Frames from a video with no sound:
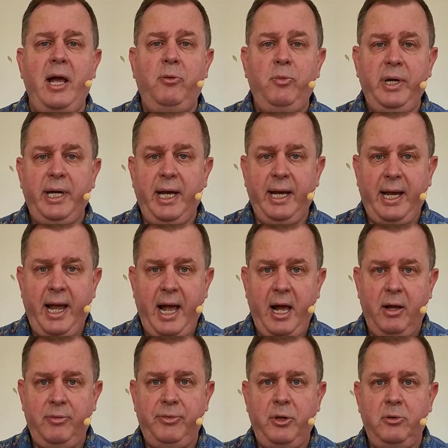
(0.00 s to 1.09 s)
And we can
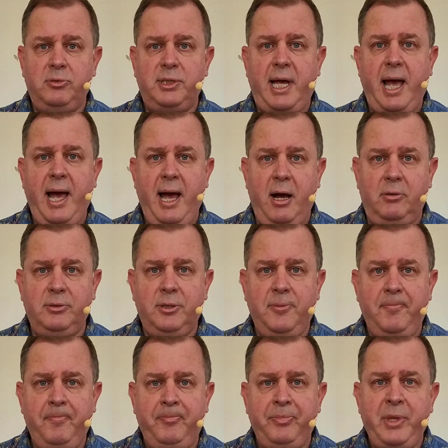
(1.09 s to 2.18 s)
count those out.
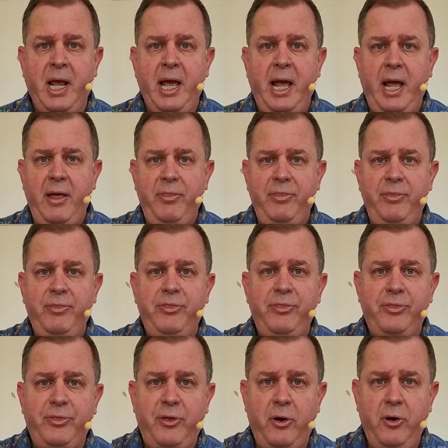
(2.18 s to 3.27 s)
In
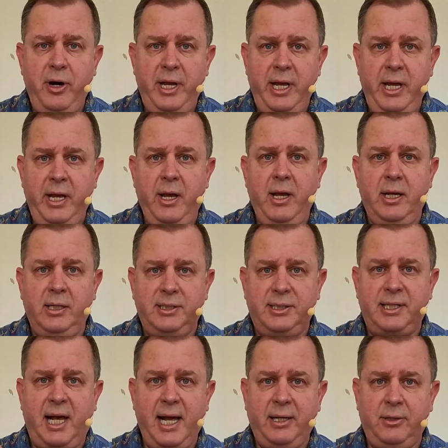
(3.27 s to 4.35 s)
30
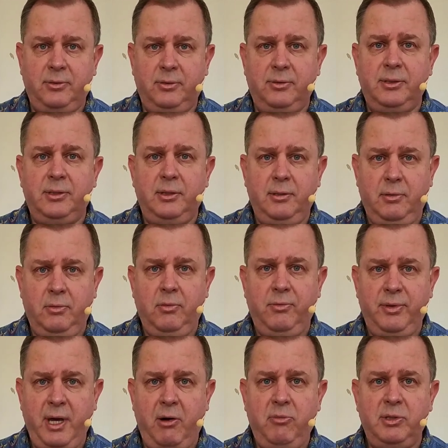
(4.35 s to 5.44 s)
cycles,
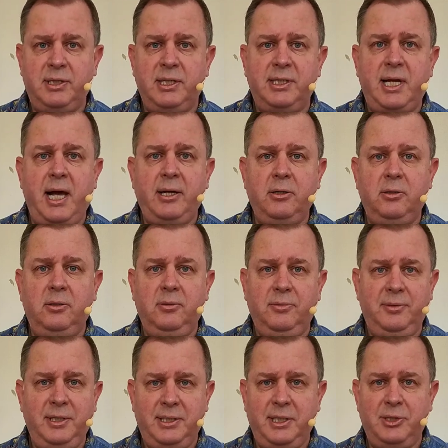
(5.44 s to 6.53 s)
that was a cycle,
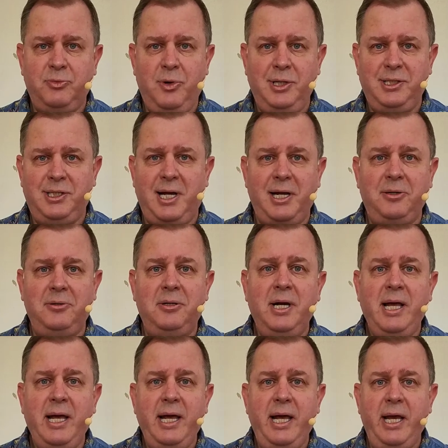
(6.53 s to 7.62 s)
this is one cycle.
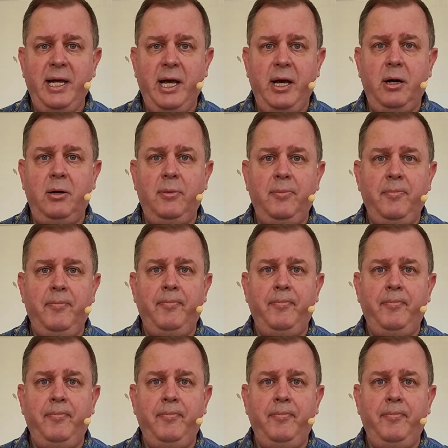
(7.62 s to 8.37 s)
Inhale.